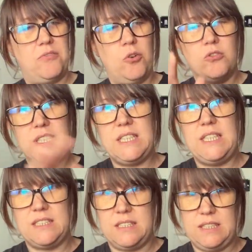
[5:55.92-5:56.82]
already
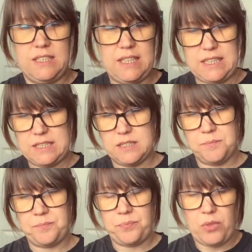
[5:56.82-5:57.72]
listed these.
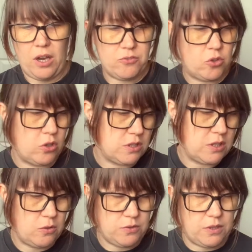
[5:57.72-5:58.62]
I've cross
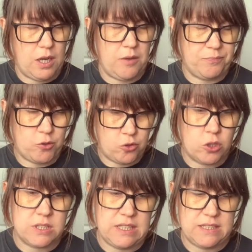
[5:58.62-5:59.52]

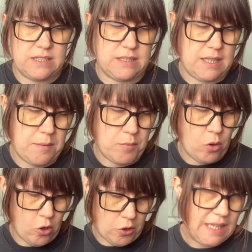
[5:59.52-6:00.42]
listed them
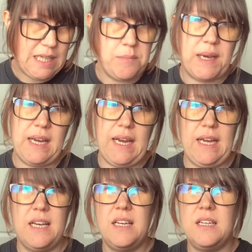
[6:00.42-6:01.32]
on eBay,
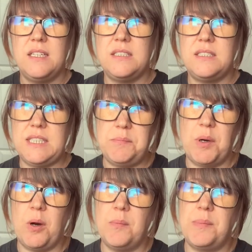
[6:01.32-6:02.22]

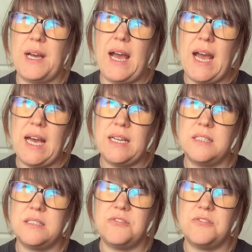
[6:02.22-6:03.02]
Depop and